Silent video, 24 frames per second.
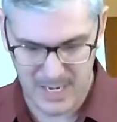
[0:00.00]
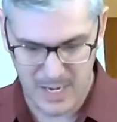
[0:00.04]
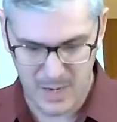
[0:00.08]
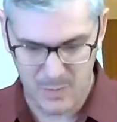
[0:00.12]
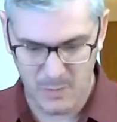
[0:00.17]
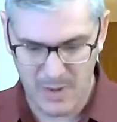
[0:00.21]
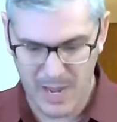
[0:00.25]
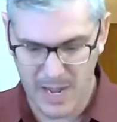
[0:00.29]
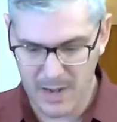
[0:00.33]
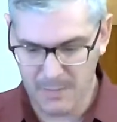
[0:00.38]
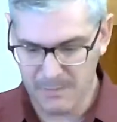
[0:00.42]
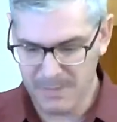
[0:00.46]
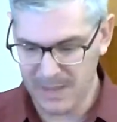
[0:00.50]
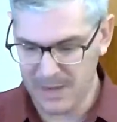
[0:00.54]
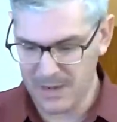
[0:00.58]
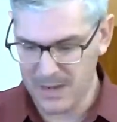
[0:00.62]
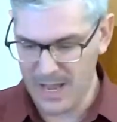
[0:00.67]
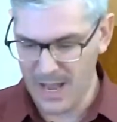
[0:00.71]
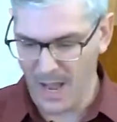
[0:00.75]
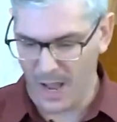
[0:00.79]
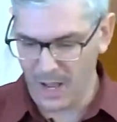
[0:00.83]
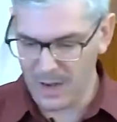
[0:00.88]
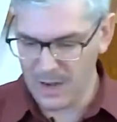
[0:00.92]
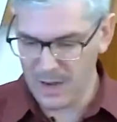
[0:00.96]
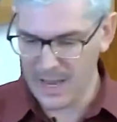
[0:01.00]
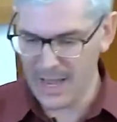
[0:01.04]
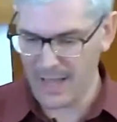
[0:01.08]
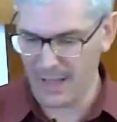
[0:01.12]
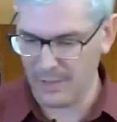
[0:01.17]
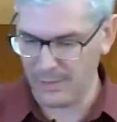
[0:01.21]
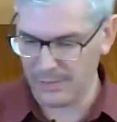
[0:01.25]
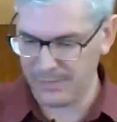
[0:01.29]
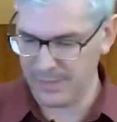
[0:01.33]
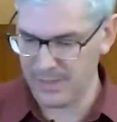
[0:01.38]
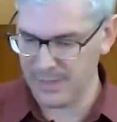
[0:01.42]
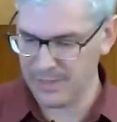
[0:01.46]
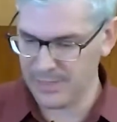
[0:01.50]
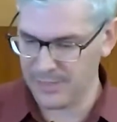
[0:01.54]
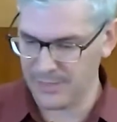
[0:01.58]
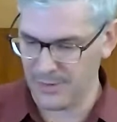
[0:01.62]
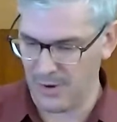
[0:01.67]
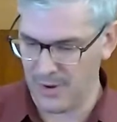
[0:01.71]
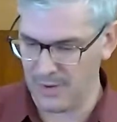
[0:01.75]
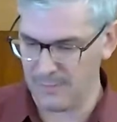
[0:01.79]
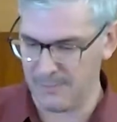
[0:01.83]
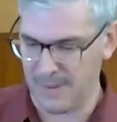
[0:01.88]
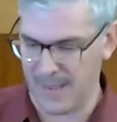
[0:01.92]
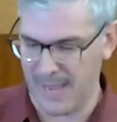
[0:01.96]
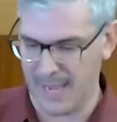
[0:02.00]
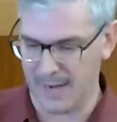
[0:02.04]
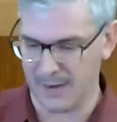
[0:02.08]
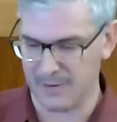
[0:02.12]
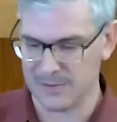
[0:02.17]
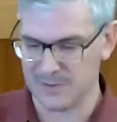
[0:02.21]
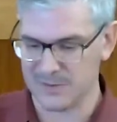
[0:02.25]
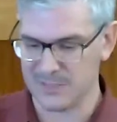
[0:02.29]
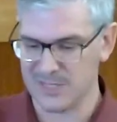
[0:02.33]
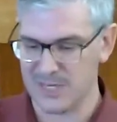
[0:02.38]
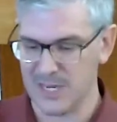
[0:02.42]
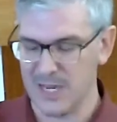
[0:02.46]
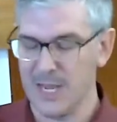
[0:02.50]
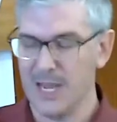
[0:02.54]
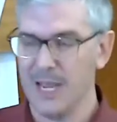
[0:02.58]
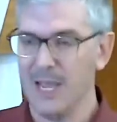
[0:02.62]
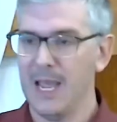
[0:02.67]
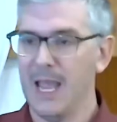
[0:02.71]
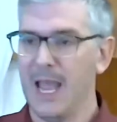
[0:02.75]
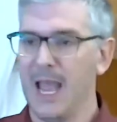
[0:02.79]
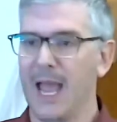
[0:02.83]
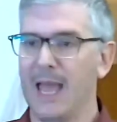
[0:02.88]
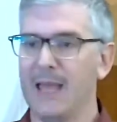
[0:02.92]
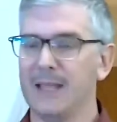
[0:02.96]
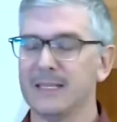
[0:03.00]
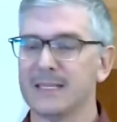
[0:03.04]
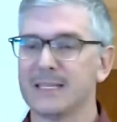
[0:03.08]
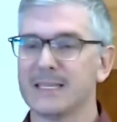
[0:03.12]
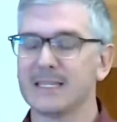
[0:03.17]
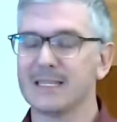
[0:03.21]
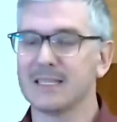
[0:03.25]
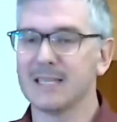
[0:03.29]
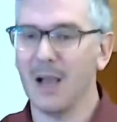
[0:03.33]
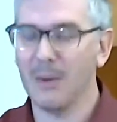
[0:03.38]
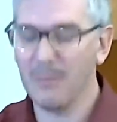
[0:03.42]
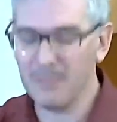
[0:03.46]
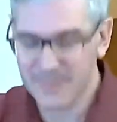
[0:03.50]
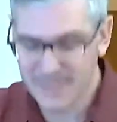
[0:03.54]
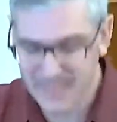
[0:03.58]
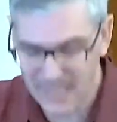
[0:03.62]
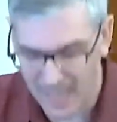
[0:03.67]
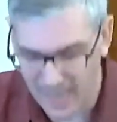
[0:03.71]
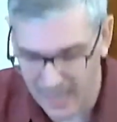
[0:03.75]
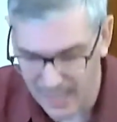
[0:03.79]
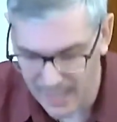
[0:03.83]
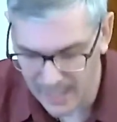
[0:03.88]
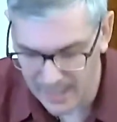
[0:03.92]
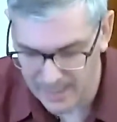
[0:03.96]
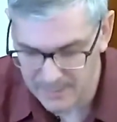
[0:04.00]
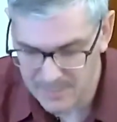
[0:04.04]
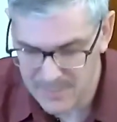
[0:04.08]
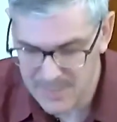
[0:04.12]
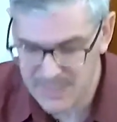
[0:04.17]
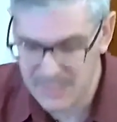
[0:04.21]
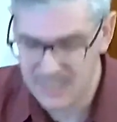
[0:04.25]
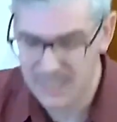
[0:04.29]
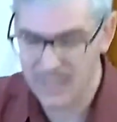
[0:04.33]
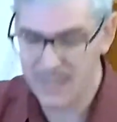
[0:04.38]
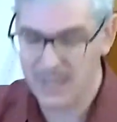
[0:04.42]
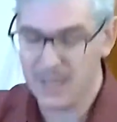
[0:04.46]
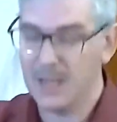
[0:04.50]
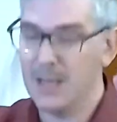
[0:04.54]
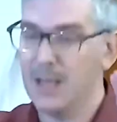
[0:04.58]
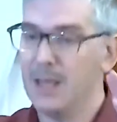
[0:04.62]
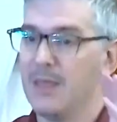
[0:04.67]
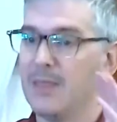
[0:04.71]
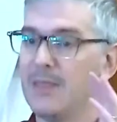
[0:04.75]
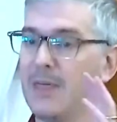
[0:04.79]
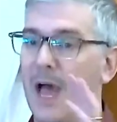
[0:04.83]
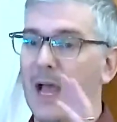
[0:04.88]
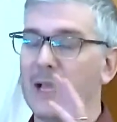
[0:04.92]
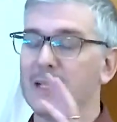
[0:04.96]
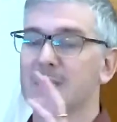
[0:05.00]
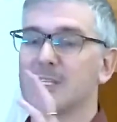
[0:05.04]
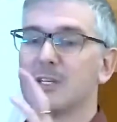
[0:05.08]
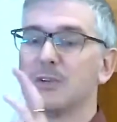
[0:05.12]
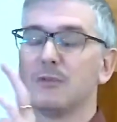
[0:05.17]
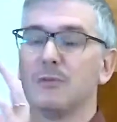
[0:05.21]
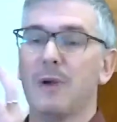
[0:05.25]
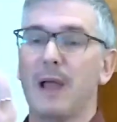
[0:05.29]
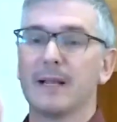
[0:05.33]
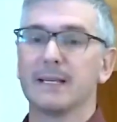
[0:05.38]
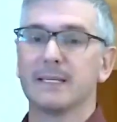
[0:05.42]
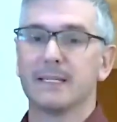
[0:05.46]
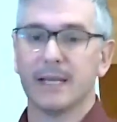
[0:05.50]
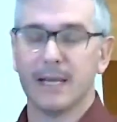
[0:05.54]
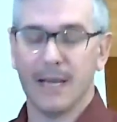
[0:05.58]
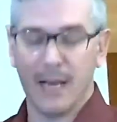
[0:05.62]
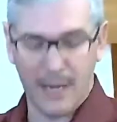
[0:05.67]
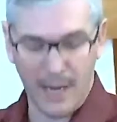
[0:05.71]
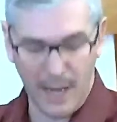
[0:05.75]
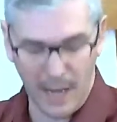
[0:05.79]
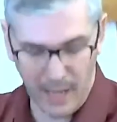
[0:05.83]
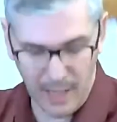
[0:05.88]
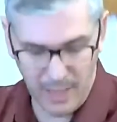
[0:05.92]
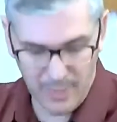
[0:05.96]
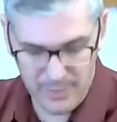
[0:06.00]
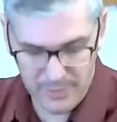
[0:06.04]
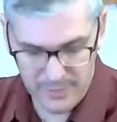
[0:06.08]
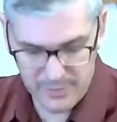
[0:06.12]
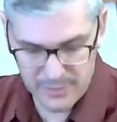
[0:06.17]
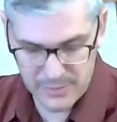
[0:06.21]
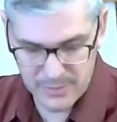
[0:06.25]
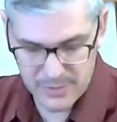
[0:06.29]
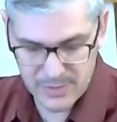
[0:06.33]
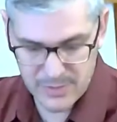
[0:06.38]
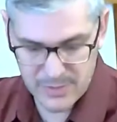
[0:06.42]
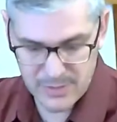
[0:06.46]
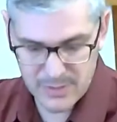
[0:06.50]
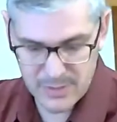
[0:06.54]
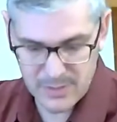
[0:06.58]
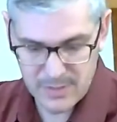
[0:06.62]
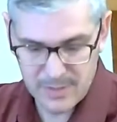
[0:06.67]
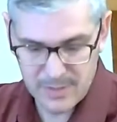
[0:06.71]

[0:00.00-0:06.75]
We end up in unhealthy thought patterns, and sometimes that's directed at others.